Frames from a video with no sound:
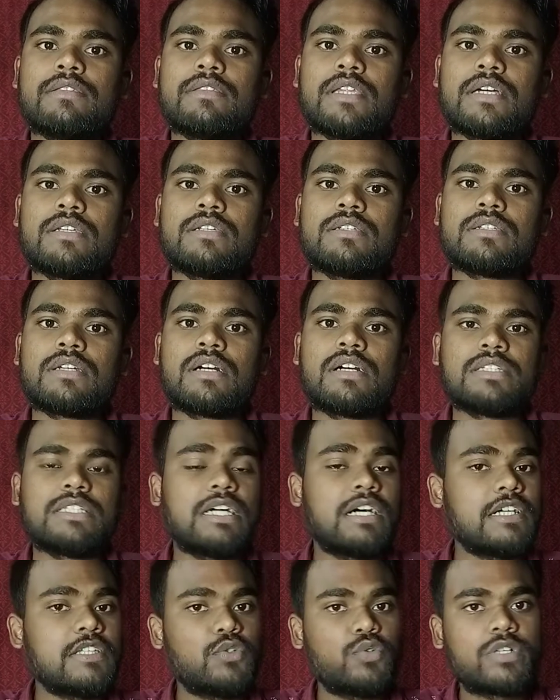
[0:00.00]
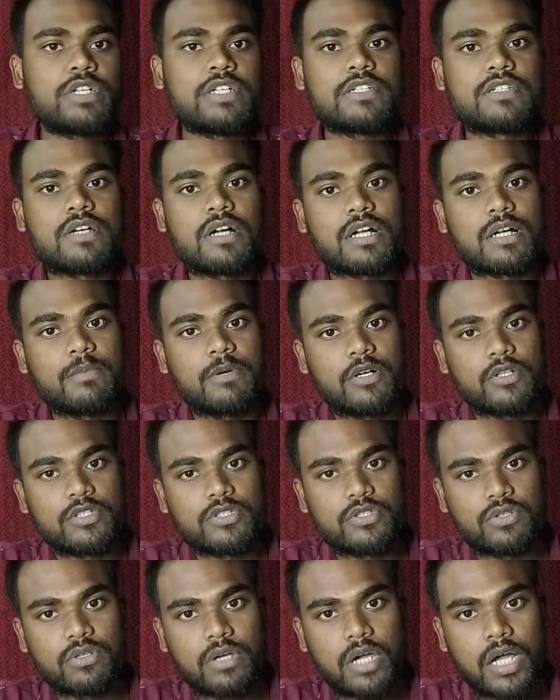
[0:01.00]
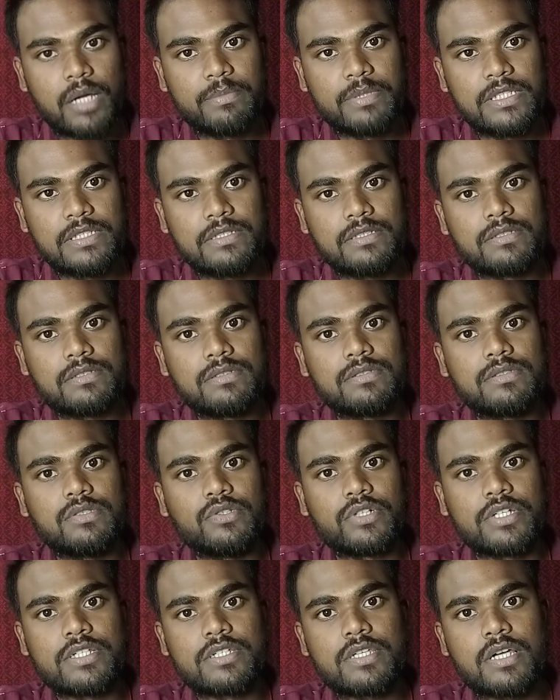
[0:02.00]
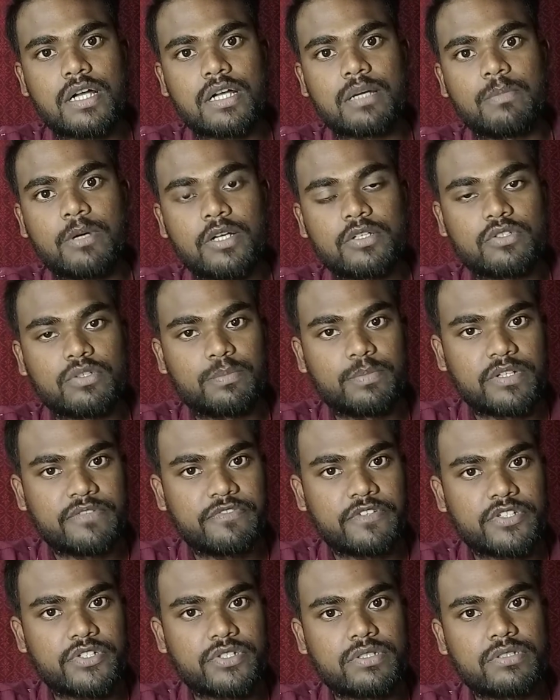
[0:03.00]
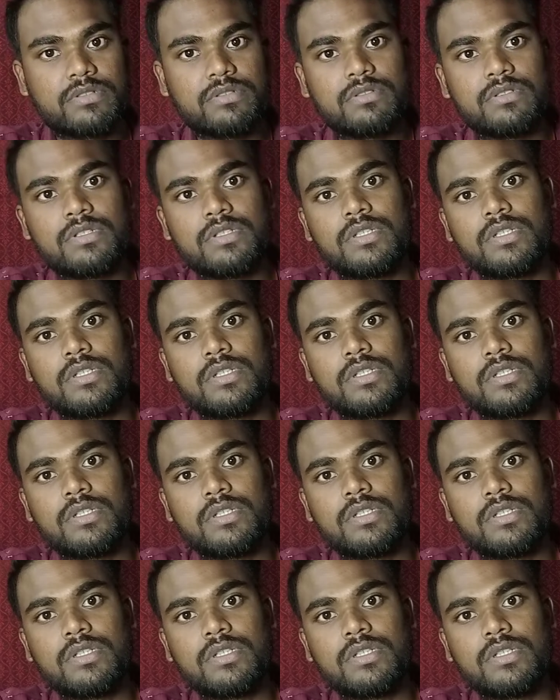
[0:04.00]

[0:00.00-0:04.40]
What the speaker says: that yeah, you can talk about your hobby, you can talk about your profession,